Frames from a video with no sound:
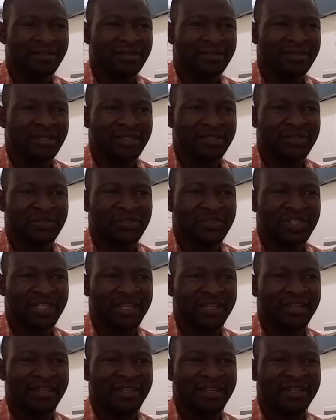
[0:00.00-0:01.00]
That's to
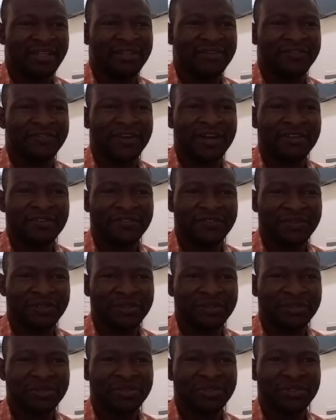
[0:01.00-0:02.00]
say, in the far
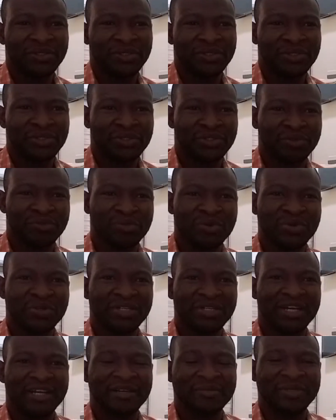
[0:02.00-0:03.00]
field, small
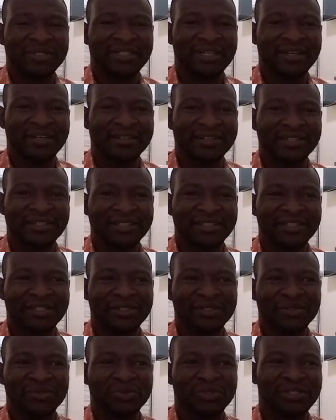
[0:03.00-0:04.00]
diameter
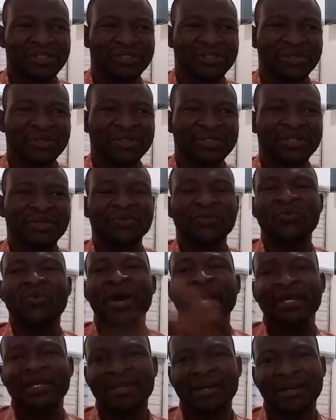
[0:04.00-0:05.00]
crystals will result in
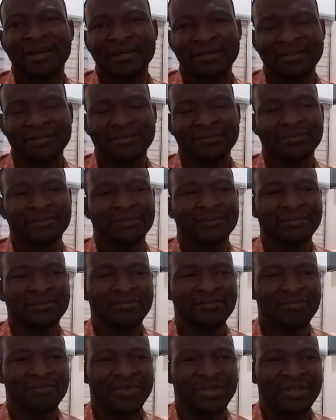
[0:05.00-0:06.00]
wider
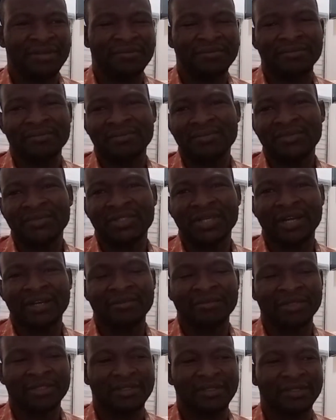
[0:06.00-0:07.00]
beam
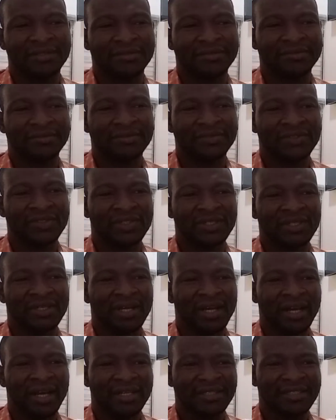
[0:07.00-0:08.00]
diameter.
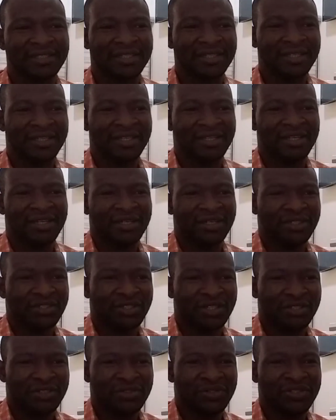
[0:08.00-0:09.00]
As the
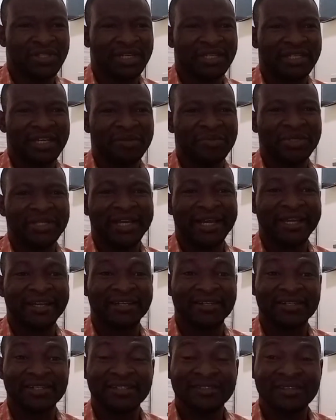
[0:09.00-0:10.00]
transducer diameter
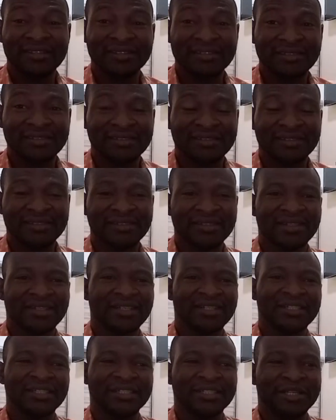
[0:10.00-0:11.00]
increases,
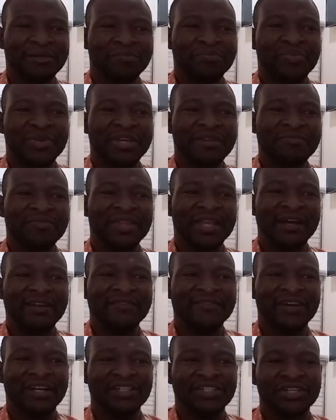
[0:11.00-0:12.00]
the beam
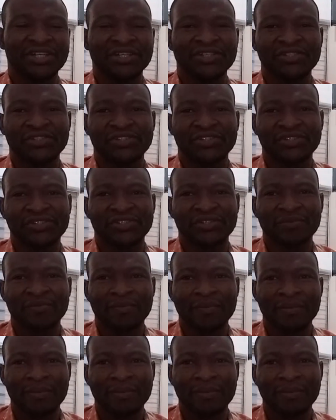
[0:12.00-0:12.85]
divergence